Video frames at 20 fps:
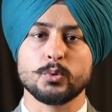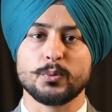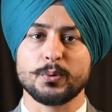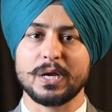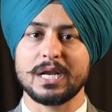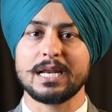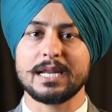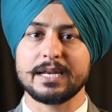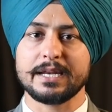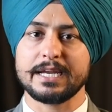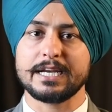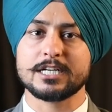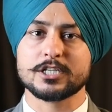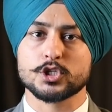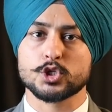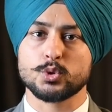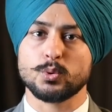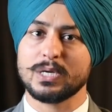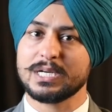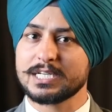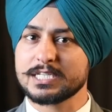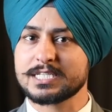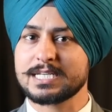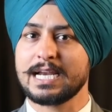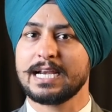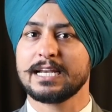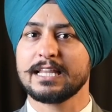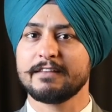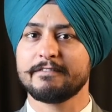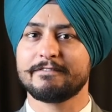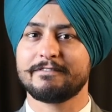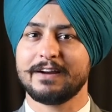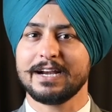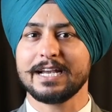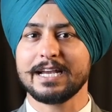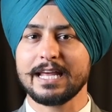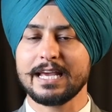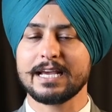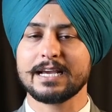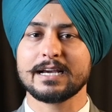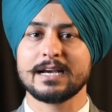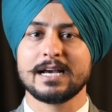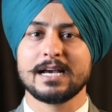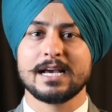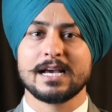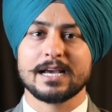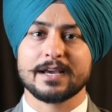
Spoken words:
really needs to understand the funding